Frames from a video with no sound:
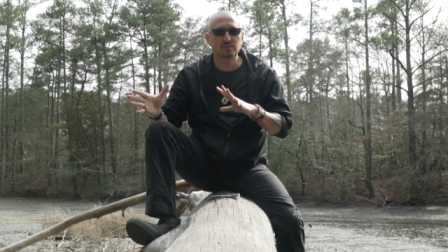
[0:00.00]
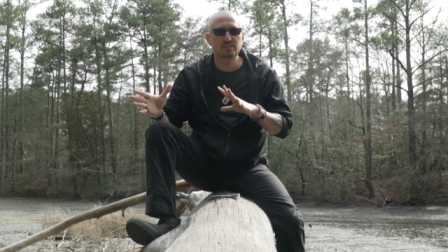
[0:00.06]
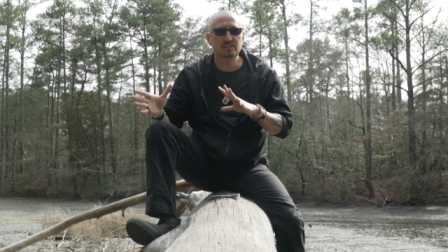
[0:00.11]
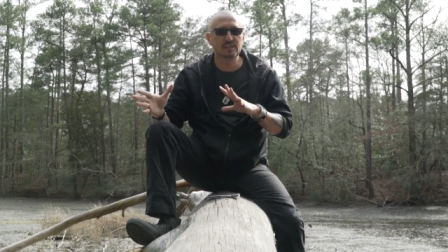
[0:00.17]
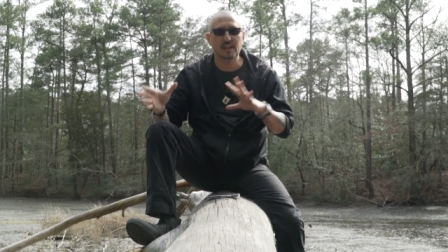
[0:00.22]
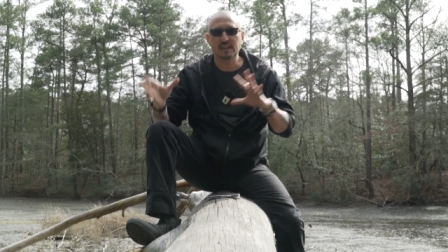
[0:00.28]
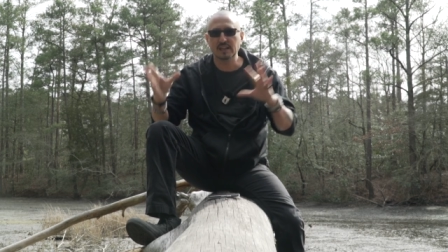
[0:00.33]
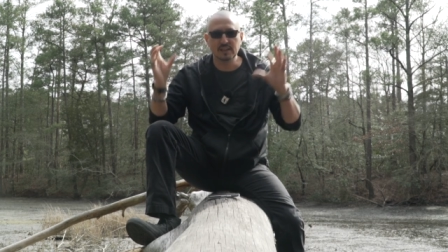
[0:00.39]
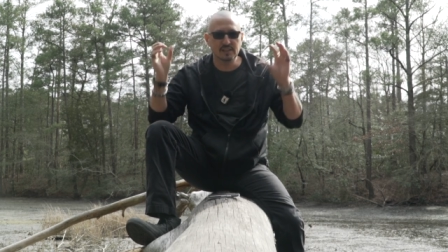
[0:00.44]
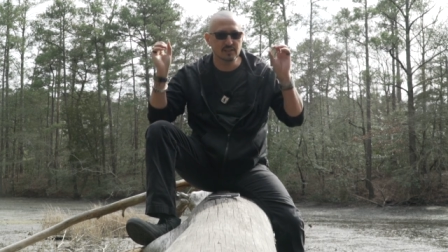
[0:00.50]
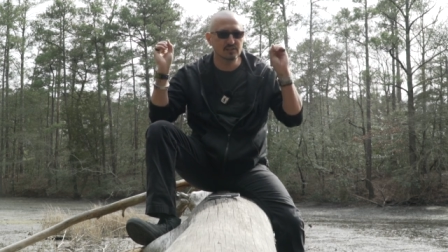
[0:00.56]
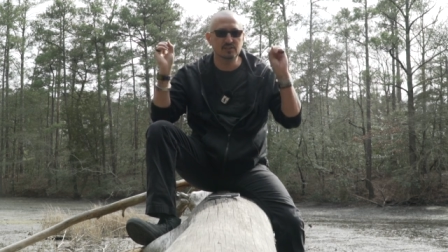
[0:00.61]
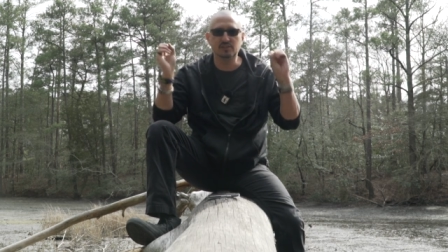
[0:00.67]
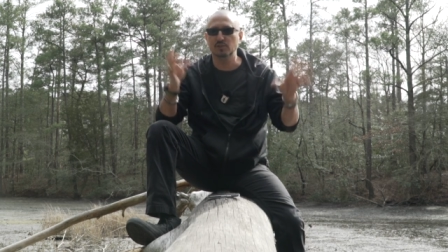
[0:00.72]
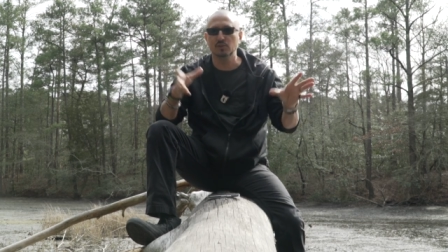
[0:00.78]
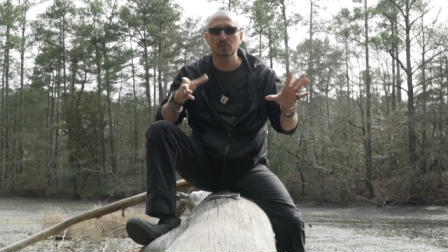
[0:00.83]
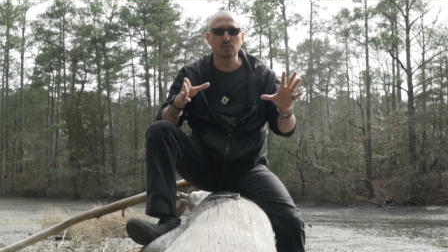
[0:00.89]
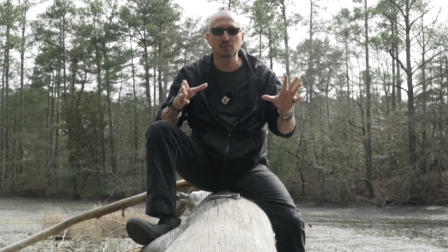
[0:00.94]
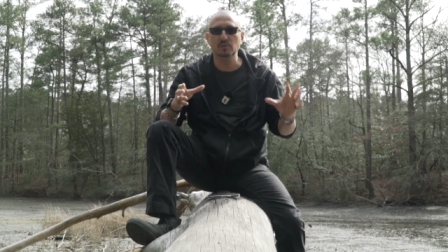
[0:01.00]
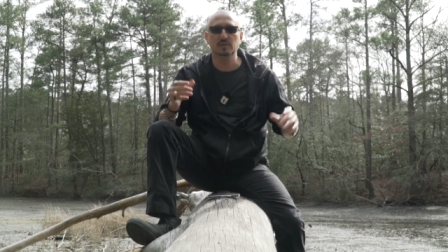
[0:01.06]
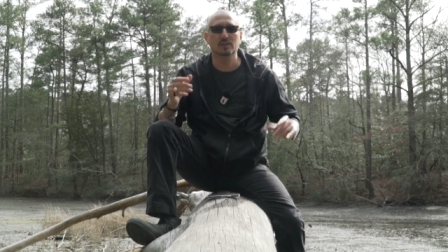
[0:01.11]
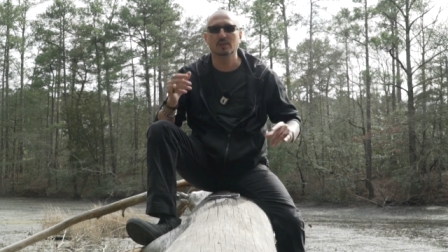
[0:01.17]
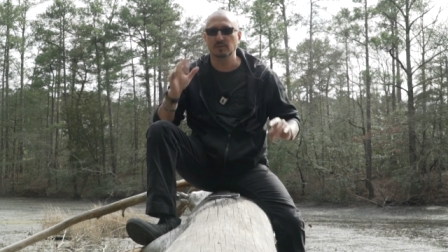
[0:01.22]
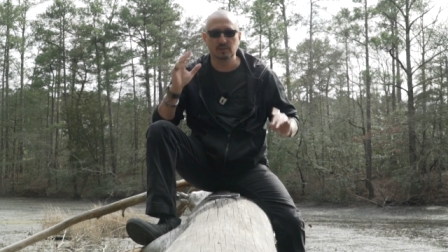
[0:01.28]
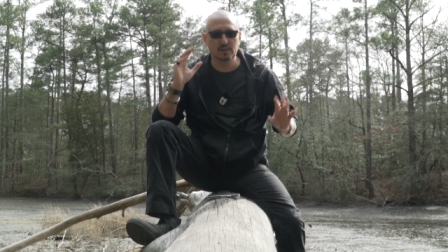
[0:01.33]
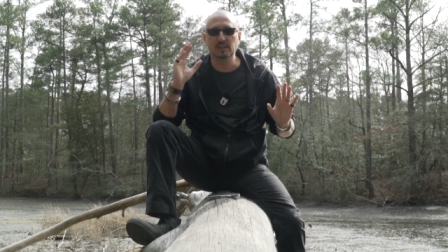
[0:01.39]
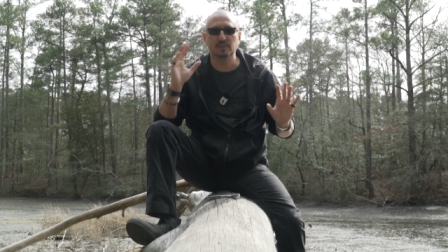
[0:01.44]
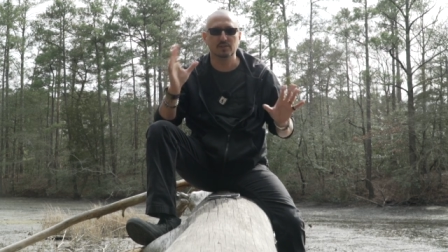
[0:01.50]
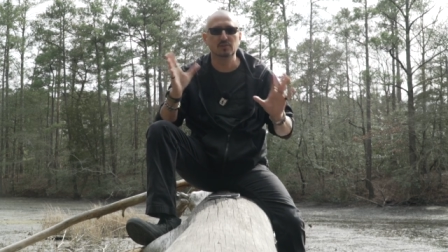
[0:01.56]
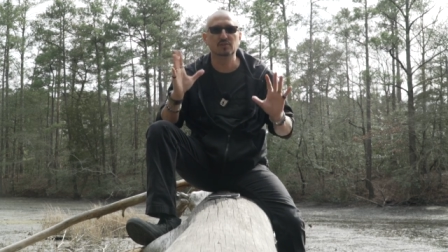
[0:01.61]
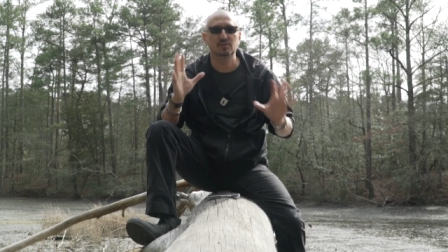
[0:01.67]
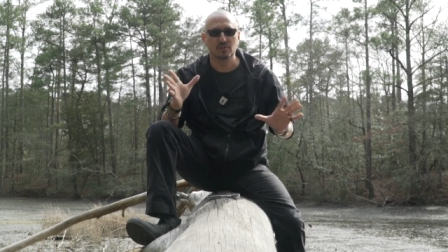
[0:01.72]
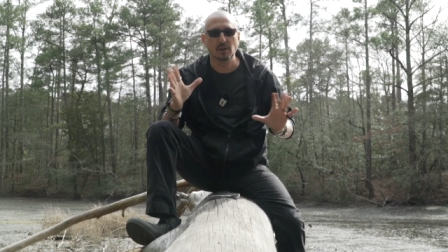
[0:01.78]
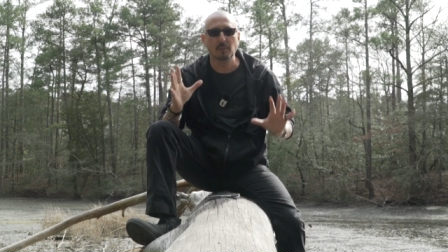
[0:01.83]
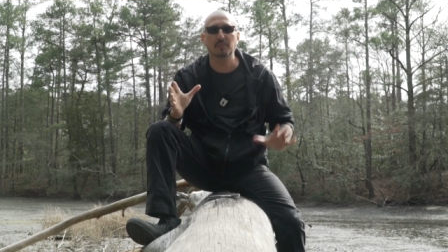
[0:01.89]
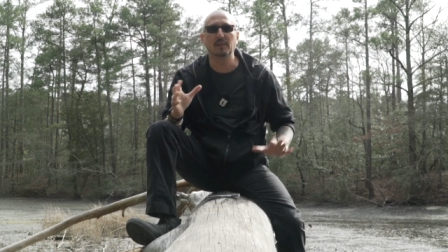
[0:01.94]
settings, do, you know, you gotta do
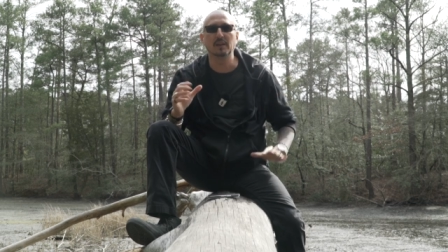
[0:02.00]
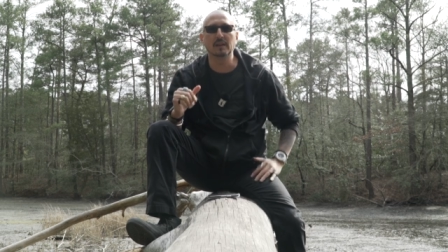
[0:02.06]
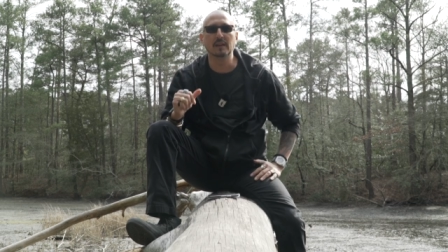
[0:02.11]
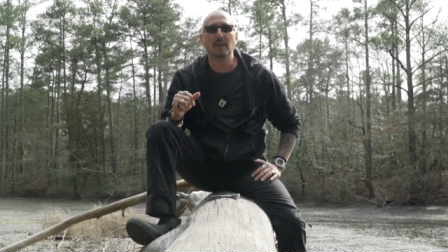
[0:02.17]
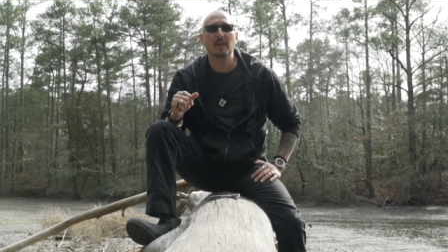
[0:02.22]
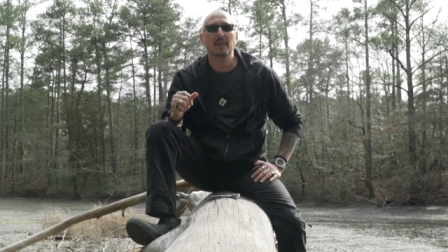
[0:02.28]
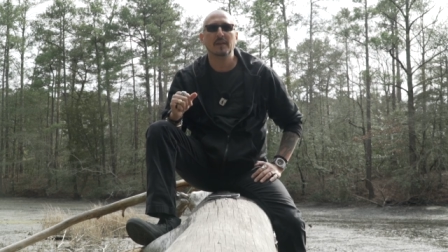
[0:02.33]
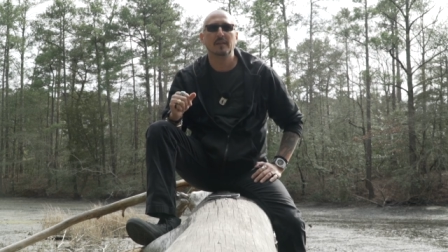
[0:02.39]
something